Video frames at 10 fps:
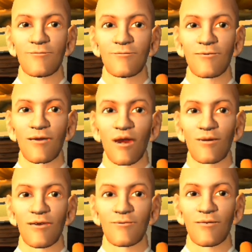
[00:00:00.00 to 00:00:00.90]
all of
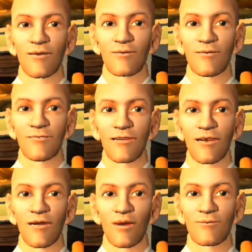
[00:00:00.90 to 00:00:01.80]
these factors
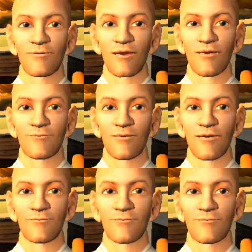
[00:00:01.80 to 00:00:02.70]
around me that make
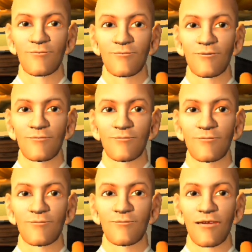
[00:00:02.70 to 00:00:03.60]
me
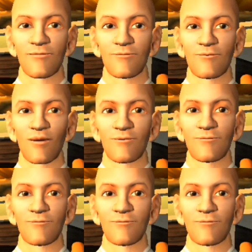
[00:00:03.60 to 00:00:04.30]
who I am.